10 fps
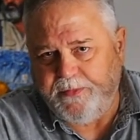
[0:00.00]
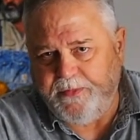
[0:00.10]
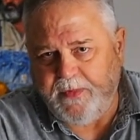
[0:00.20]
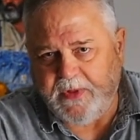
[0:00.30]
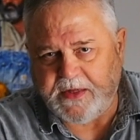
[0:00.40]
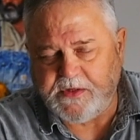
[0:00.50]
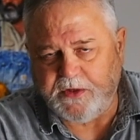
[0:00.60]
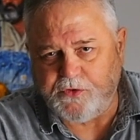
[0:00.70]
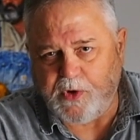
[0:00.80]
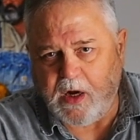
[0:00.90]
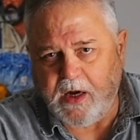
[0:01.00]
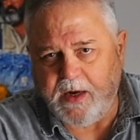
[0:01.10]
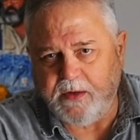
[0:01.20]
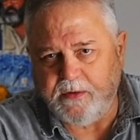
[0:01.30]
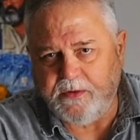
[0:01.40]
lets it
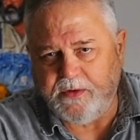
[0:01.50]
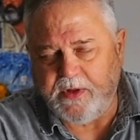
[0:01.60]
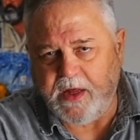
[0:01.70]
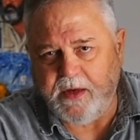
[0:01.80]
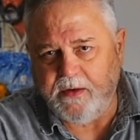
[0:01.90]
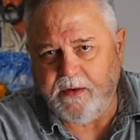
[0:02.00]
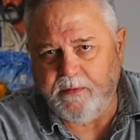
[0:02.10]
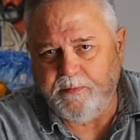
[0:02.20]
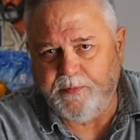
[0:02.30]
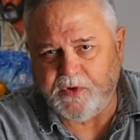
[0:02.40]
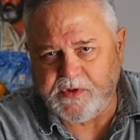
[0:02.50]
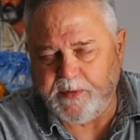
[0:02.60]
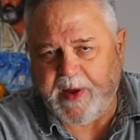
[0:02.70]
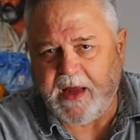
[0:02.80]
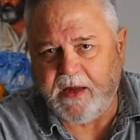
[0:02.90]
dry, then pulls it
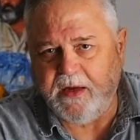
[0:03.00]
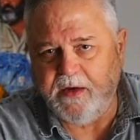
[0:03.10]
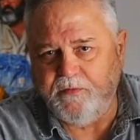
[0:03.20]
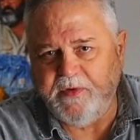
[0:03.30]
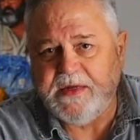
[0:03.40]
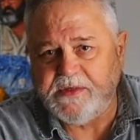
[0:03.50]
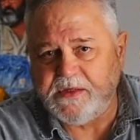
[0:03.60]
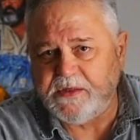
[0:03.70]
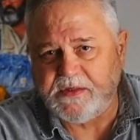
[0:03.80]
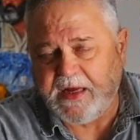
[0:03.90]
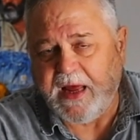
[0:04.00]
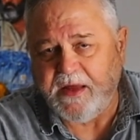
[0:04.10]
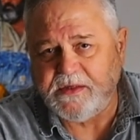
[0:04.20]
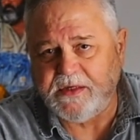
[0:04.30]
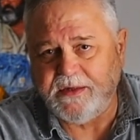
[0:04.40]
back in and reads it,
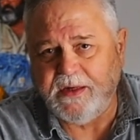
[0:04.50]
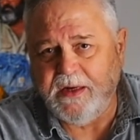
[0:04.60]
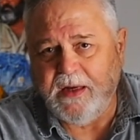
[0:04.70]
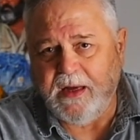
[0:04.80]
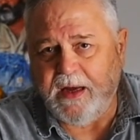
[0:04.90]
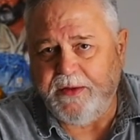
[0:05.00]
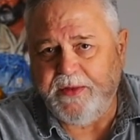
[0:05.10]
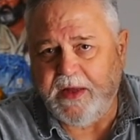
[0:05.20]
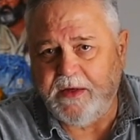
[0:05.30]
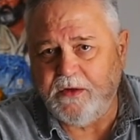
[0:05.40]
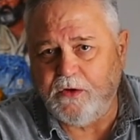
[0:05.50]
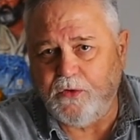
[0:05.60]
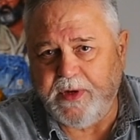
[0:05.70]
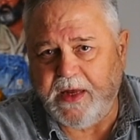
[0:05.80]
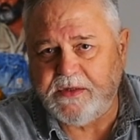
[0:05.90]
scans it, and then
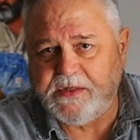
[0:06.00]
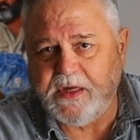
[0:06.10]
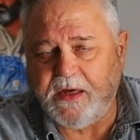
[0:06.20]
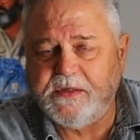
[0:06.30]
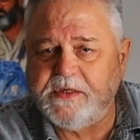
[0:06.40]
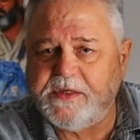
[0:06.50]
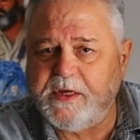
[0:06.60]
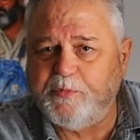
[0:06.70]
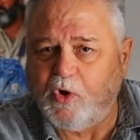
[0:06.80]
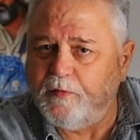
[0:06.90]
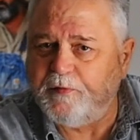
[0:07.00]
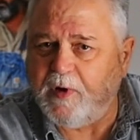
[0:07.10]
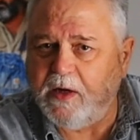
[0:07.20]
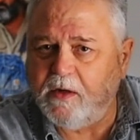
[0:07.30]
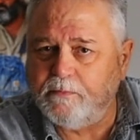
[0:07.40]
creates the ICC
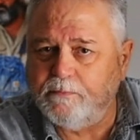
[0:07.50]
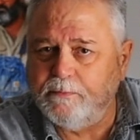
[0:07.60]
profile,